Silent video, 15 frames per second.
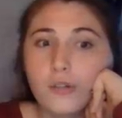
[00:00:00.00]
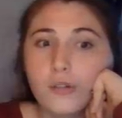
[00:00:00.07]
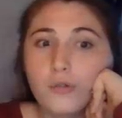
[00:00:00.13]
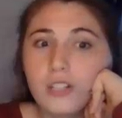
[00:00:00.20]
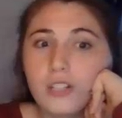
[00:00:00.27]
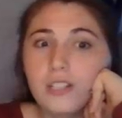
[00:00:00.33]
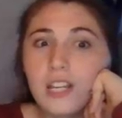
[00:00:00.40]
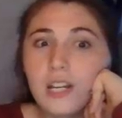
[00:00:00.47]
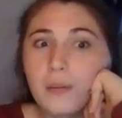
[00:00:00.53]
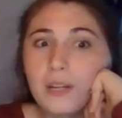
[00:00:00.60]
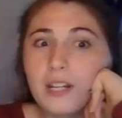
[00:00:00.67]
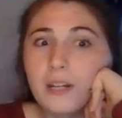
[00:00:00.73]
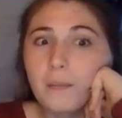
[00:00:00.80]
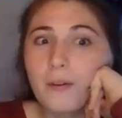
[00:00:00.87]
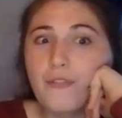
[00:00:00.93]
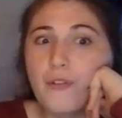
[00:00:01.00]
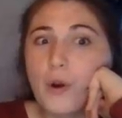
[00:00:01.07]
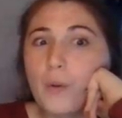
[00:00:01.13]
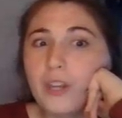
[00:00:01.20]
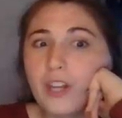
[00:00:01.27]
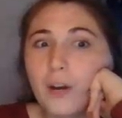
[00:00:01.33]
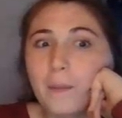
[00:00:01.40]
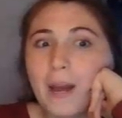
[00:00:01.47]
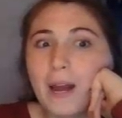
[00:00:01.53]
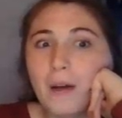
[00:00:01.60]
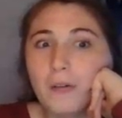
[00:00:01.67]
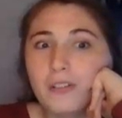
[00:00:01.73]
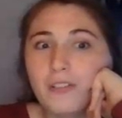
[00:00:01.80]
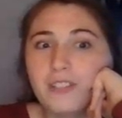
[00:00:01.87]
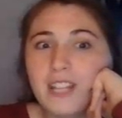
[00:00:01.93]
So just like we did before with our
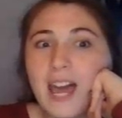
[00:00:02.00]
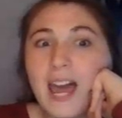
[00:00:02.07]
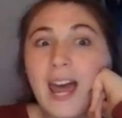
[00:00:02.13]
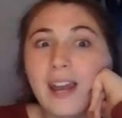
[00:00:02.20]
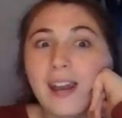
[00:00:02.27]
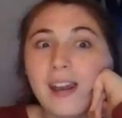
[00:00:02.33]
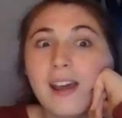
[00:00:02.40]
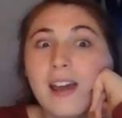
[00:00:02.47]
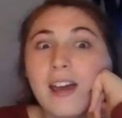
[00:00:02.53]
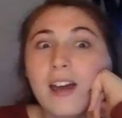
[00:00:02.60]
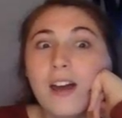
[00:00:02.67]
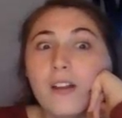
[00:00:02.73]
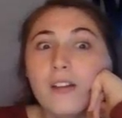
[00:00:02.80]
powers of 10,